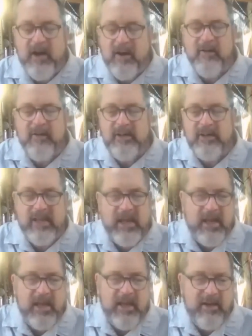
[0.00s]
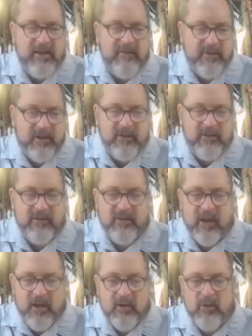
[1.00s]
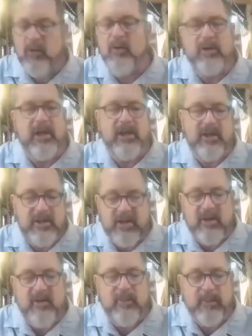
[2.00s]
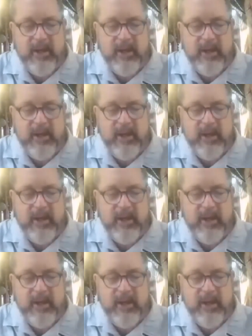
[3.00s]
is heaven? Lord, can you tell me?